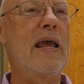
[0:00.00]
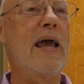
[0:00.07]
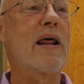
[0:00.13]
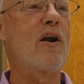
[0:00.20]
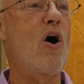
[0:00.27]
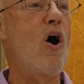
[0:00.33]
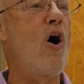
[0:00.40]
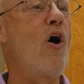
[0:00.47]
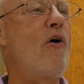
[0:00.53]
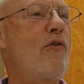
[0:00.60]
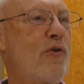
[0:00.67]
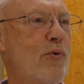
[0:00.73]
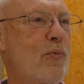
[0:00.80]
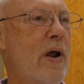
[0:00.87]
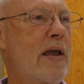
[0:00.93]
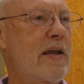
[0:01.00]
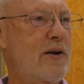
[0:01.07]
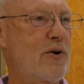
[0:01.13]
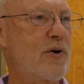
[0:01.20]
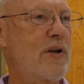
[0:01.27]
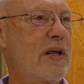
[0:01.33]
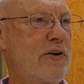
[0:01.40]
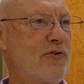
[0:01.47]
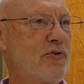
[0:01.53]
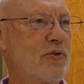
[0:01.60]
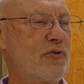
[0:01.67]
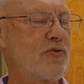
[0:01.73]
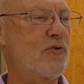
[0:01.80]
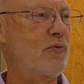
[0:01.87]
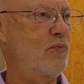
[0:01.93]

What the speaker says: had all the right credentials.